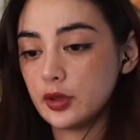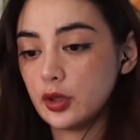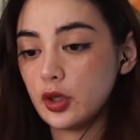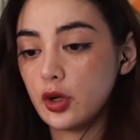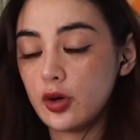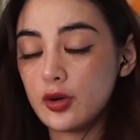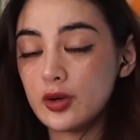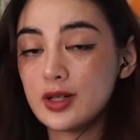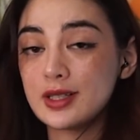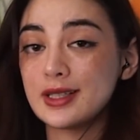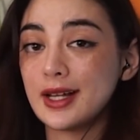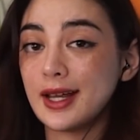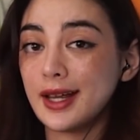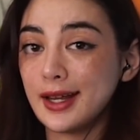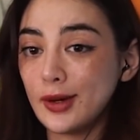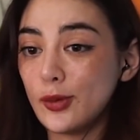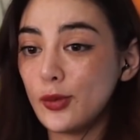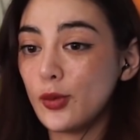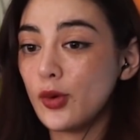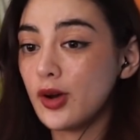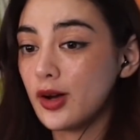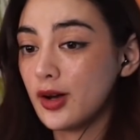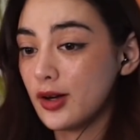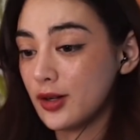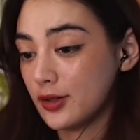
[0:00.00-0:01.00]
Long day at
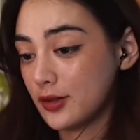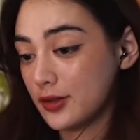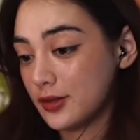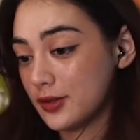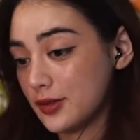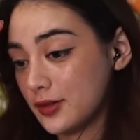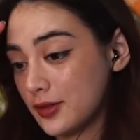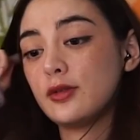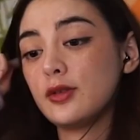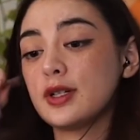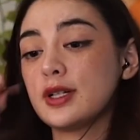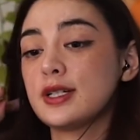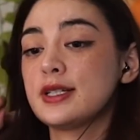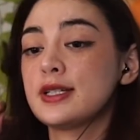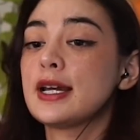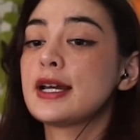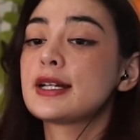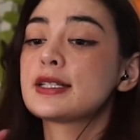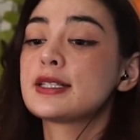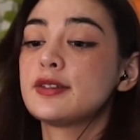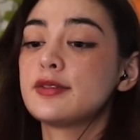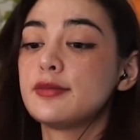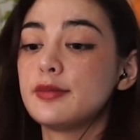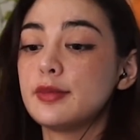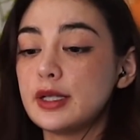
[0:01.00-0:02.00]
work.
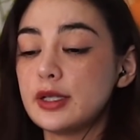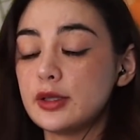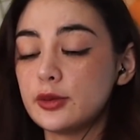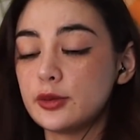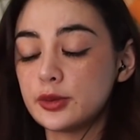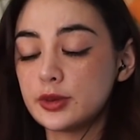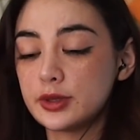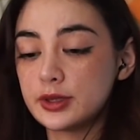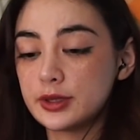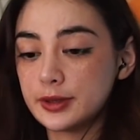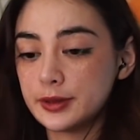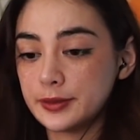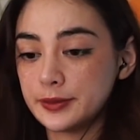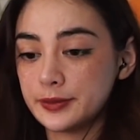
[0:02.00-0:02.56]
Detective Mills.